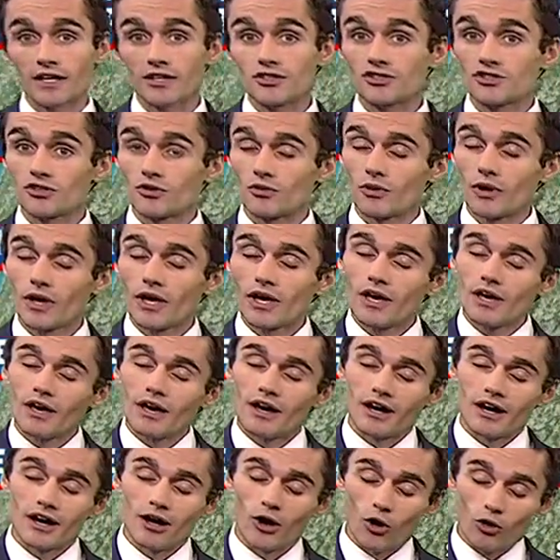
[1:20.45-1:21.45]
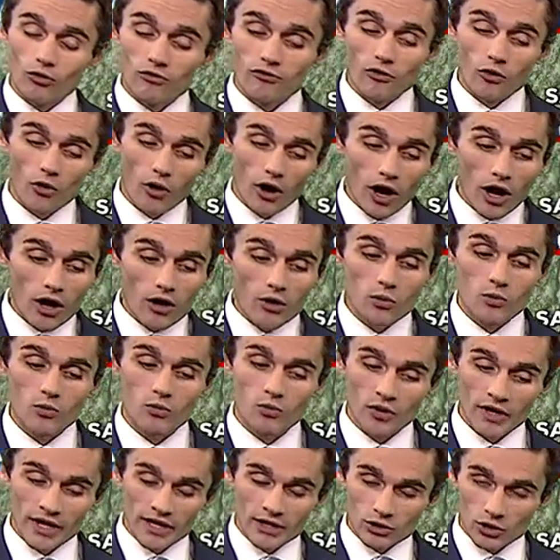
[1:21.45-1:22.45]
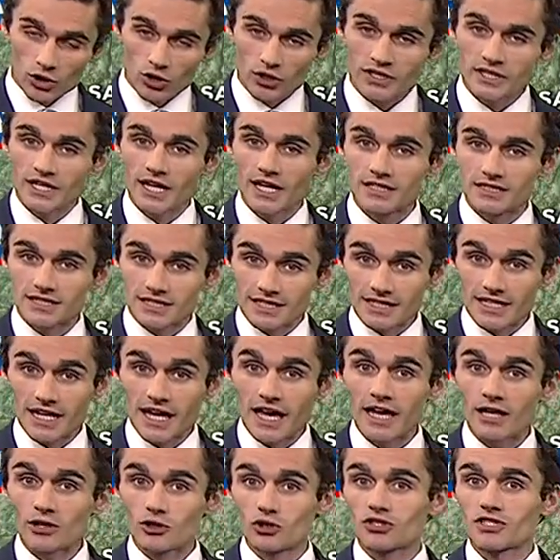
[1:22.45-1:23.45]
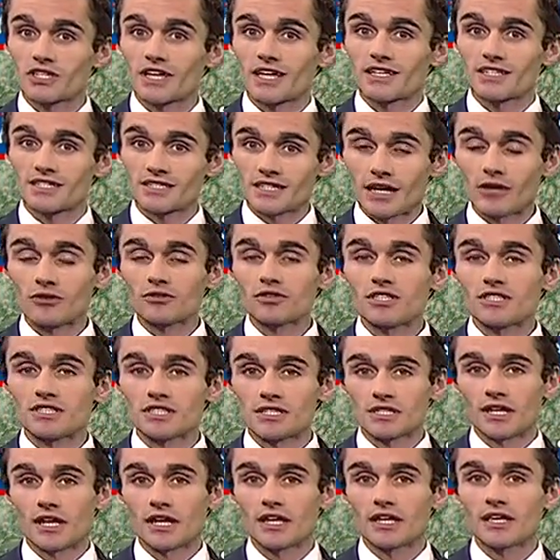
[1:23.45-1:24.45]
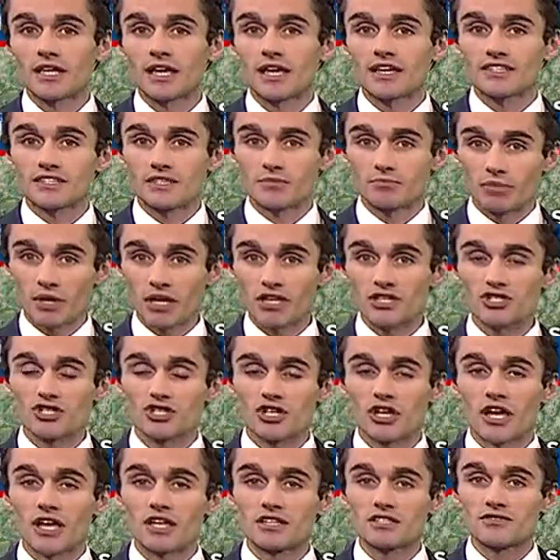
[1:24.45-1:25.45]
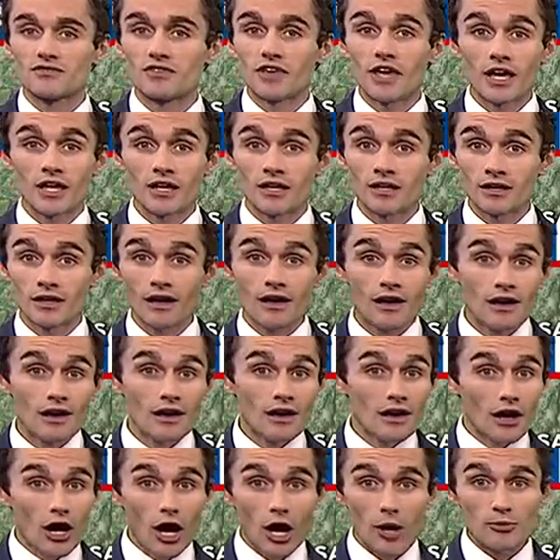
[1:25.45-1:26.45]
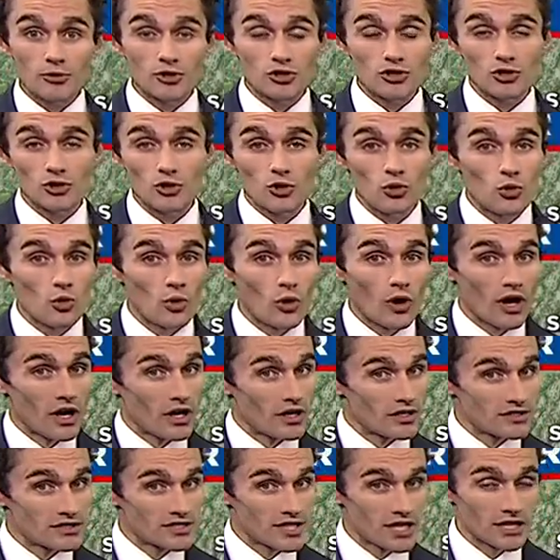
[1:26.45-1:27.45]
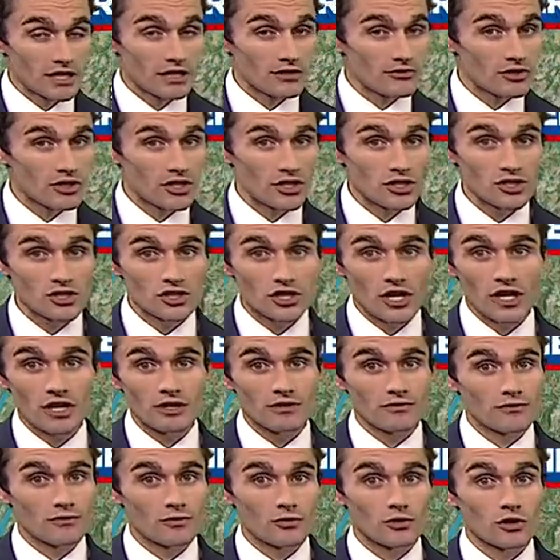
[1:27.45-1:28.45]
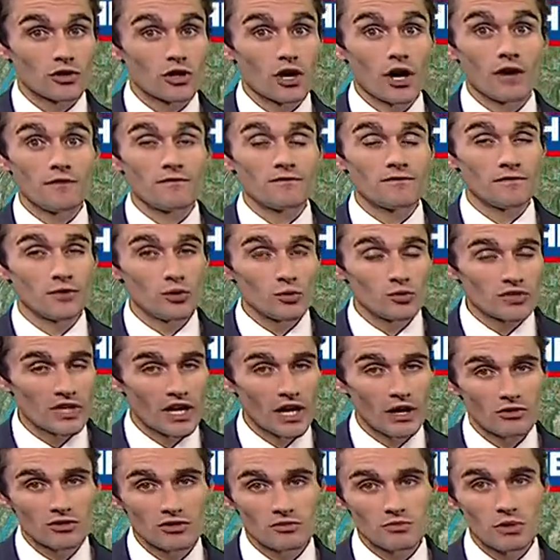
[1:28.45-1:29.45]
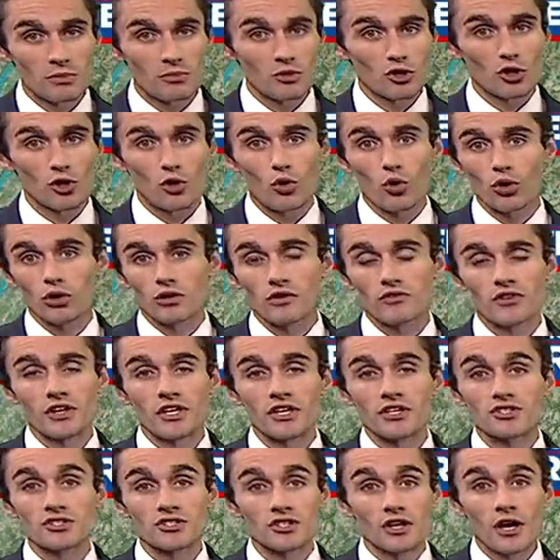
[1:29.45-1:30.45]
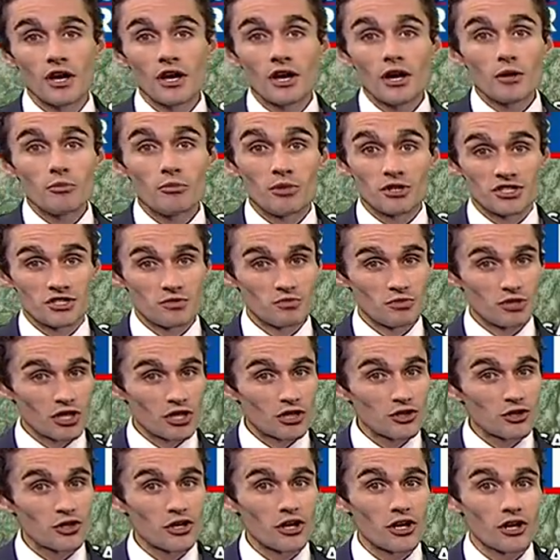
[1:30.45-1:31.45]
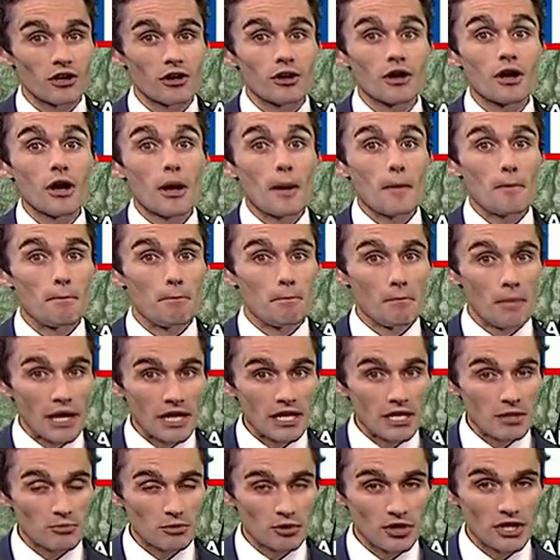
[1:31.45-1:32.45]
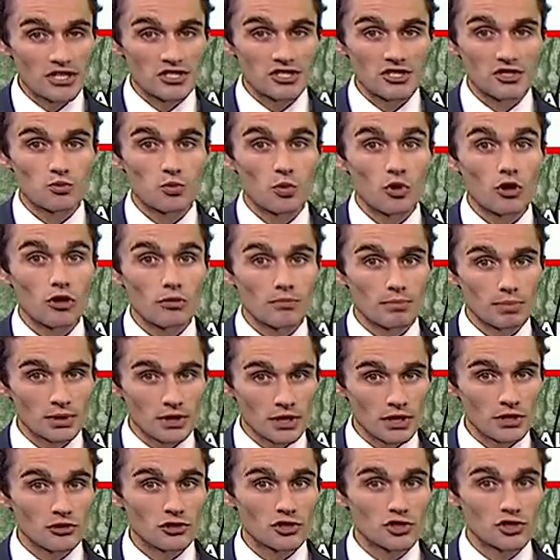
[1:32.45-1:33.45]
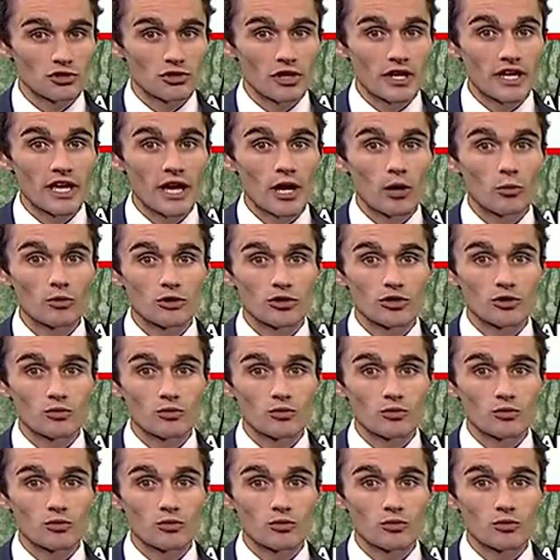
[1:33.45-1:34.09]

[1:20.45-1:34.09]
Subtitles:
So overall, what I looked at today, it looks like southeast Connecticut has the best chance of getting up to a tenth of an inch, and for a few towns, maybe a quarter of an inch. But to be clear, many places will completely strike out with the